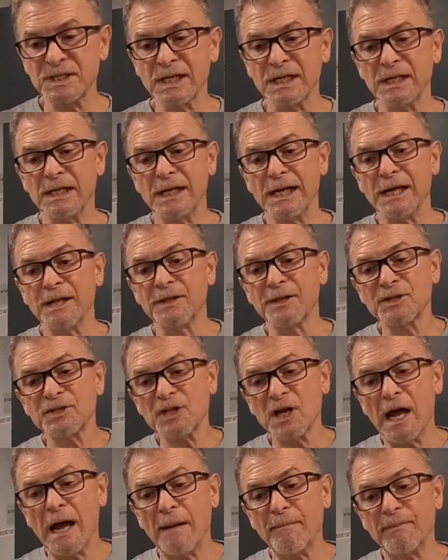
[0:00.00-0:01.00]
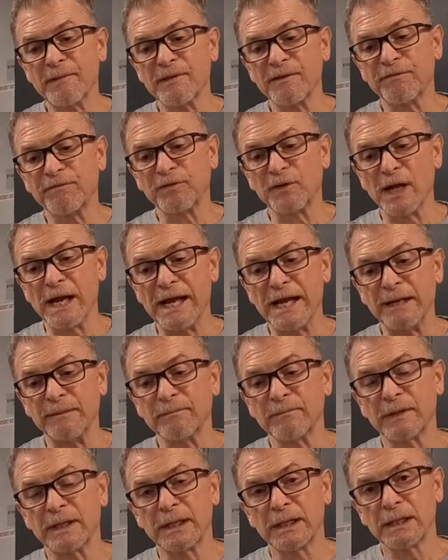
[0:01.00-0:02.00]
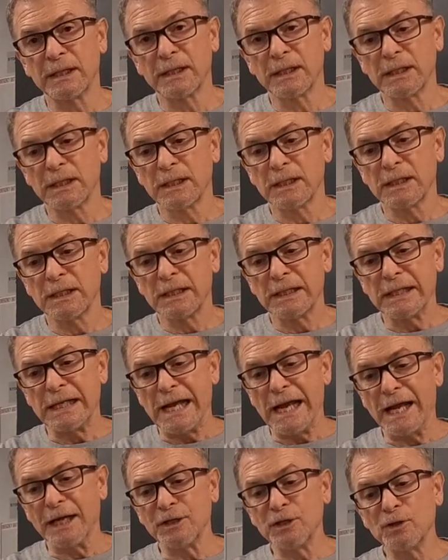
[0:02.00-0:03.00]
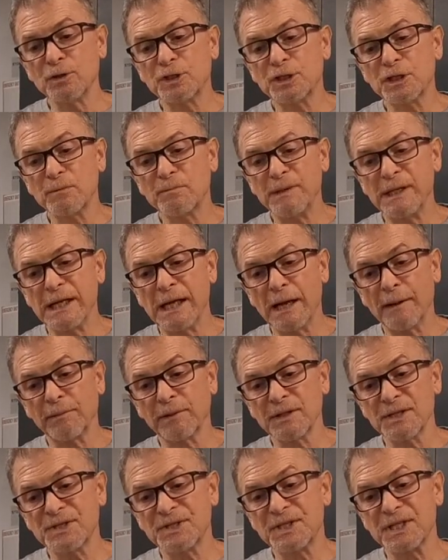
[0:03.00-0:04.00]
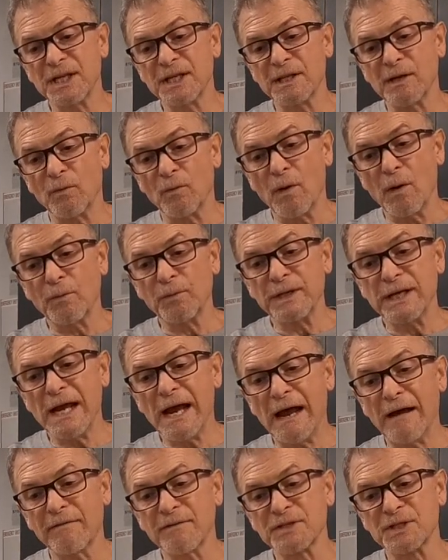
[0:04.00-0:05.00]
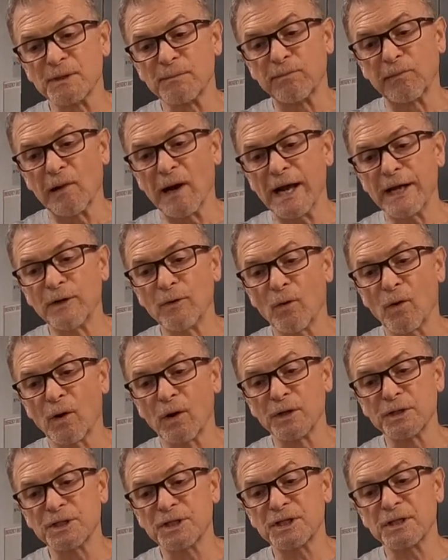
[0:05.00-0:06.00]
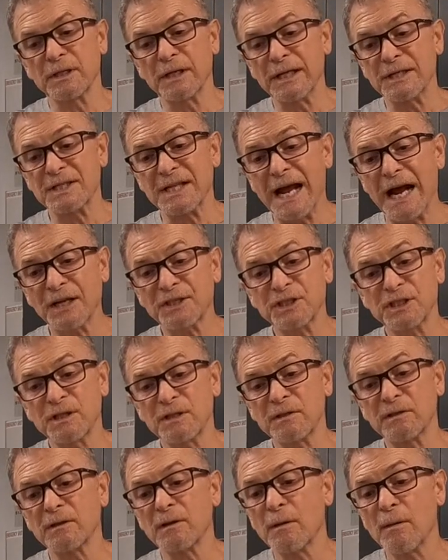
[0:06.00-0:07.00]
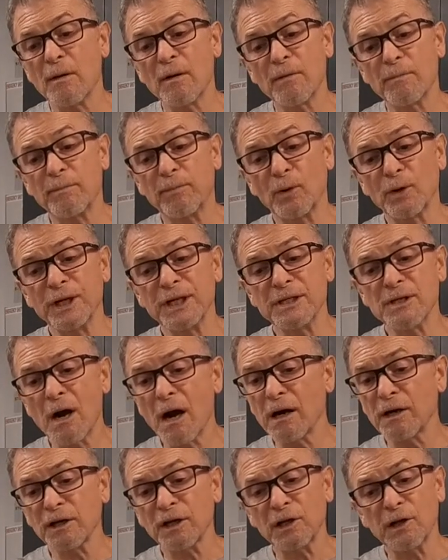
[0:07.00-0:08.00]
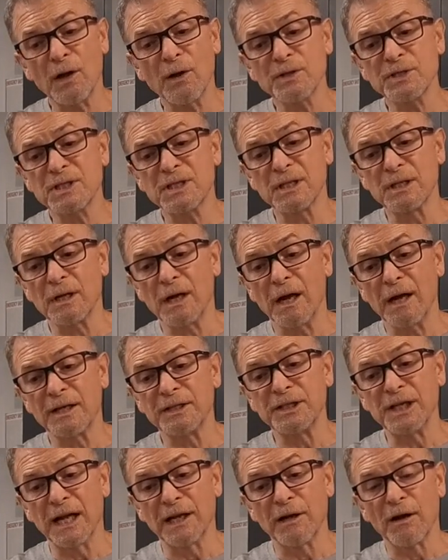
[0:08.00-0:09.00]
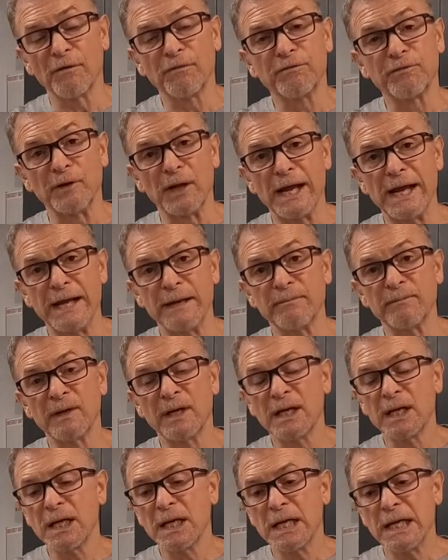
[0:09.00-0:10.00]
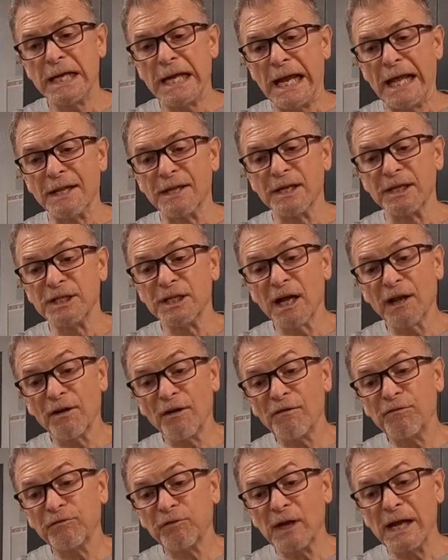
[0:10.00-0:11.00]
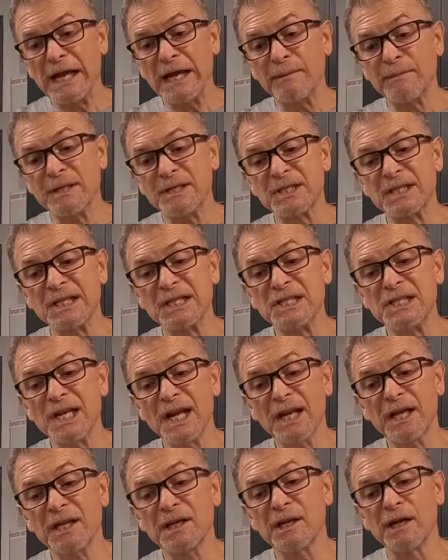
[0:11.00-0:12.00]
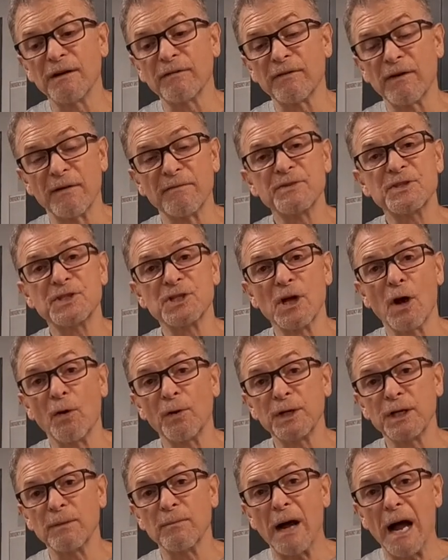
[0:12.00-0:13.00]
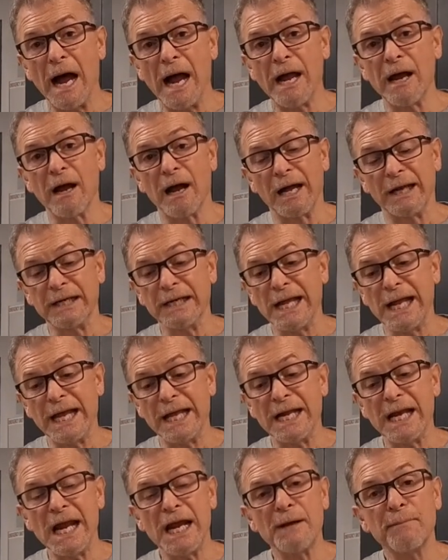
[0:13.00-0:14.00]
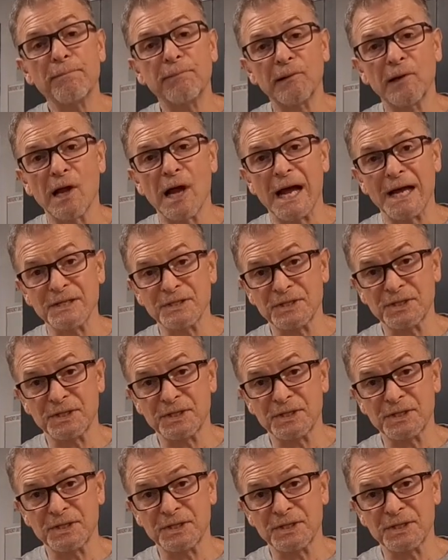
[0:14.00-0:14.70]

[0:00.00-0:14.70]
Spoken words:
it in the top of the flame. And you should be able to see that what we have is a bright orange. It's actually pretty darn close to a yellow flame. And the yellow flame is indicative of sodium ion, Na+.